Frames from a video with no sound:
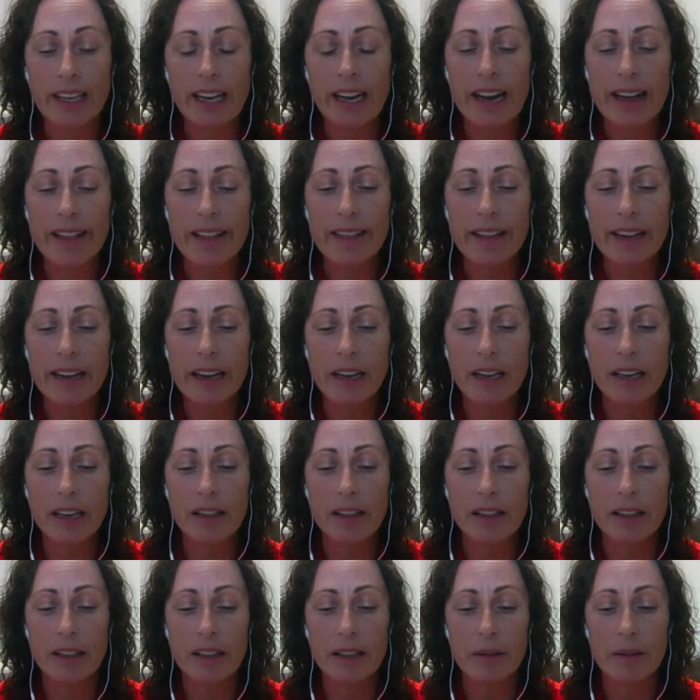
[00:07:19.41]
I think
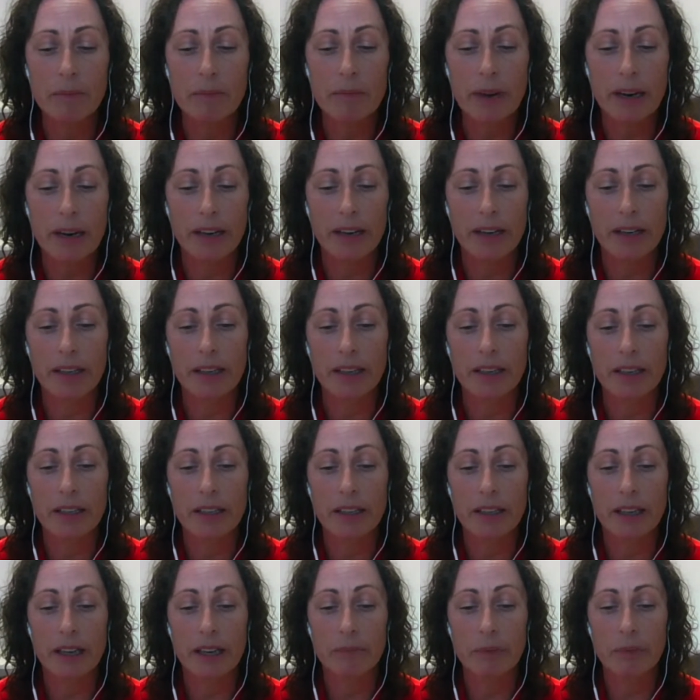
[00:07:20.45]
the American